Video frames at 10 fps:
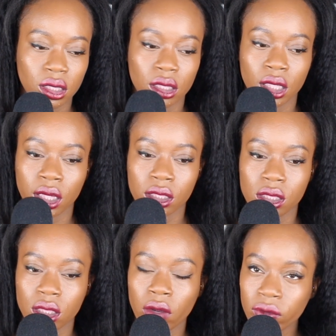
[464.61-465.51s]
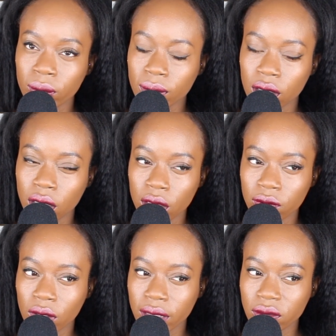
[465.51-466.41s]
I think I suffer with a lot
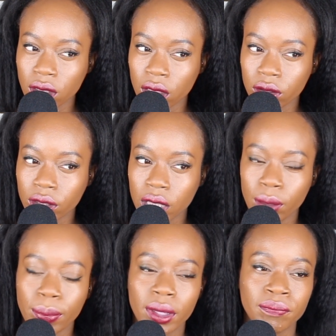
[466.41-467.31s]
of lifestyle creep.